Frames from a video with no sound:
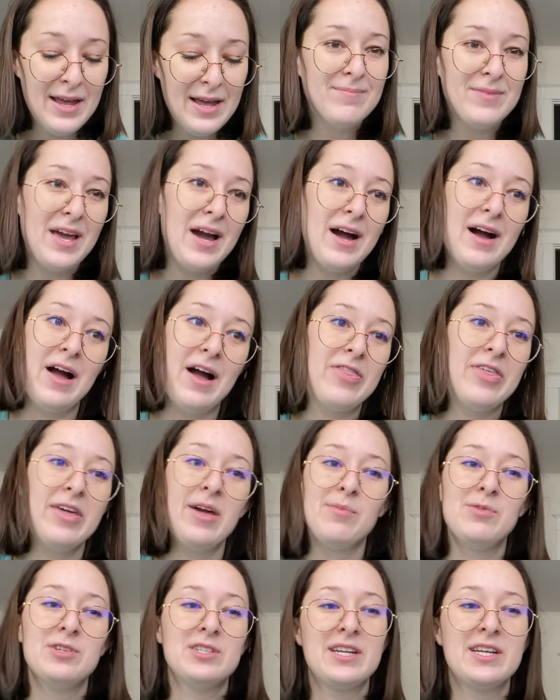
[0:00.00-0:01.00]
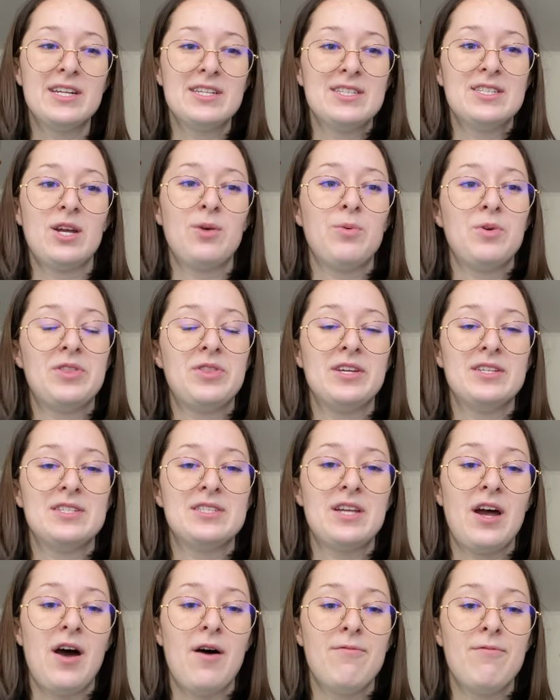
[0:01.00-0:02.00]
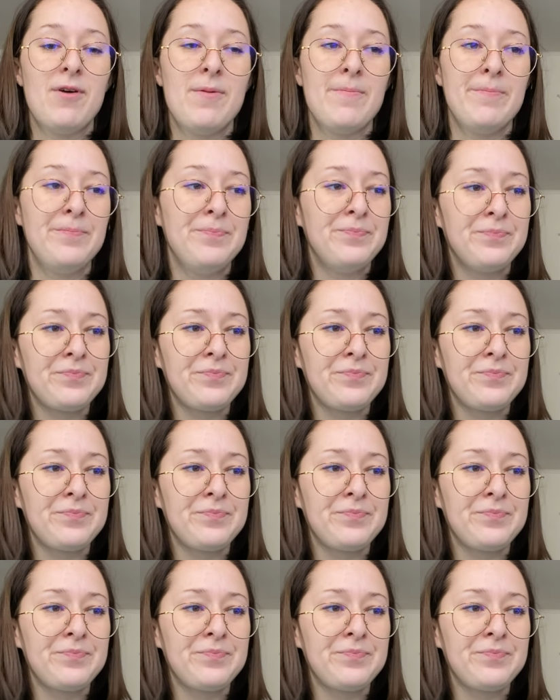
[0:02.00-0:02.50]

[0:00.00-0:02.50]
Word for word: yeah, I think I'm just gonna stick with this stuff and